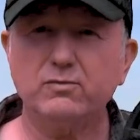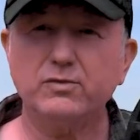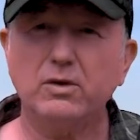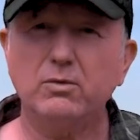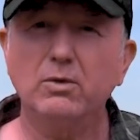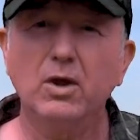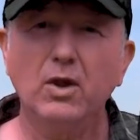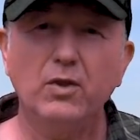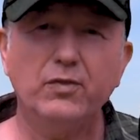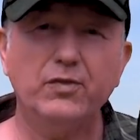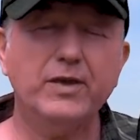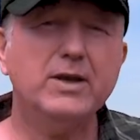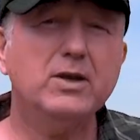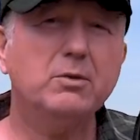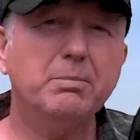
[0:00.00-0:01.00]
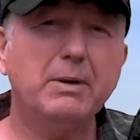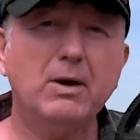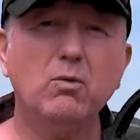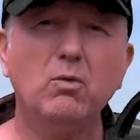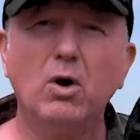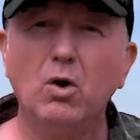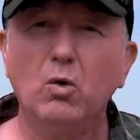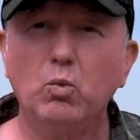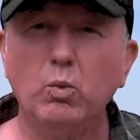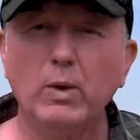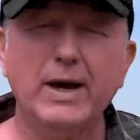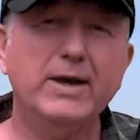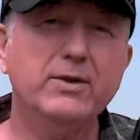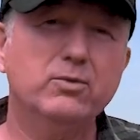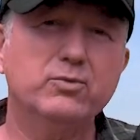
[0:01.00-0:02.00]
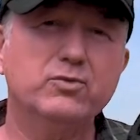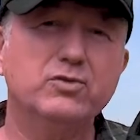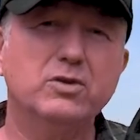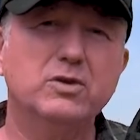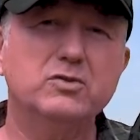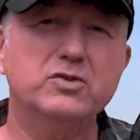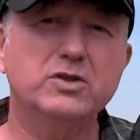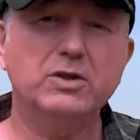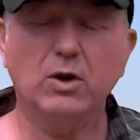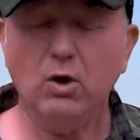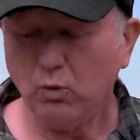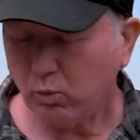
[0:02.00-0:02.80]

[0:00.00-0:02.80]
So think about where you're searching.